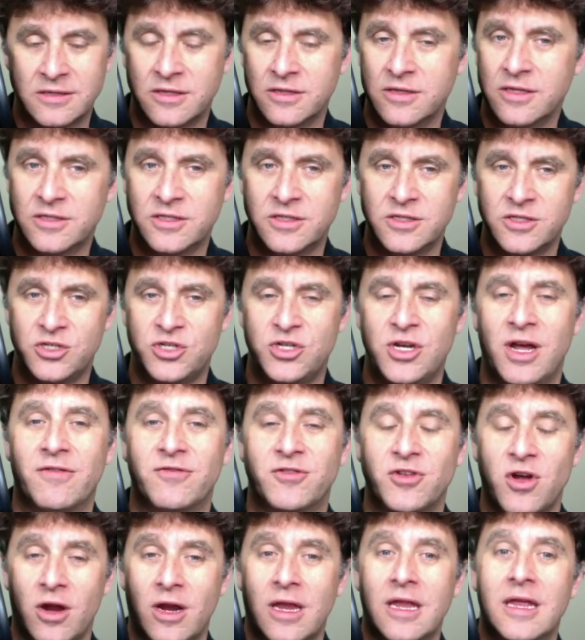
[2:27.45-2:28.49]
And this is Jeff
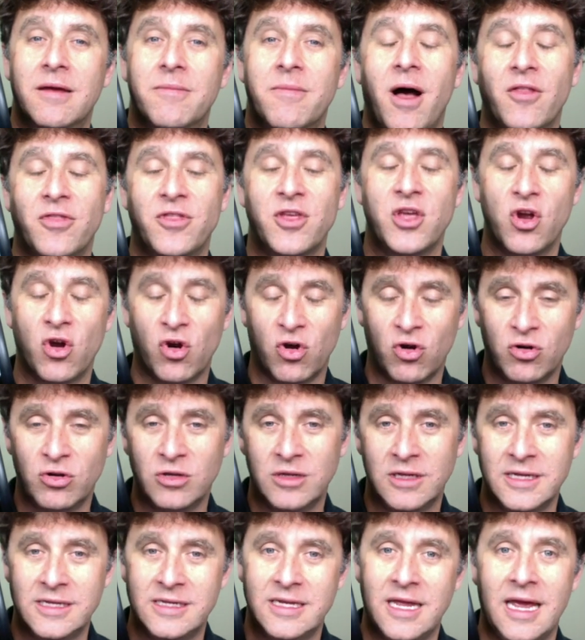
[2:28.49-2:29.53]
talking about the
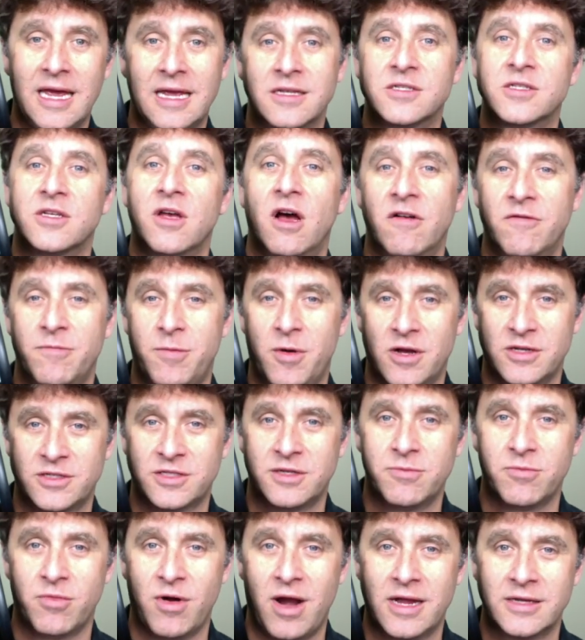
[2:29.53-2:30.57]
early days of
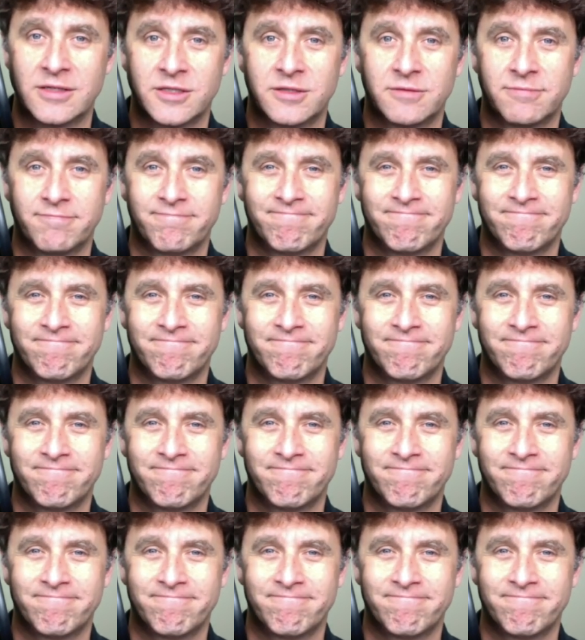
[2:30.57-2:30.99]
Boston Brass.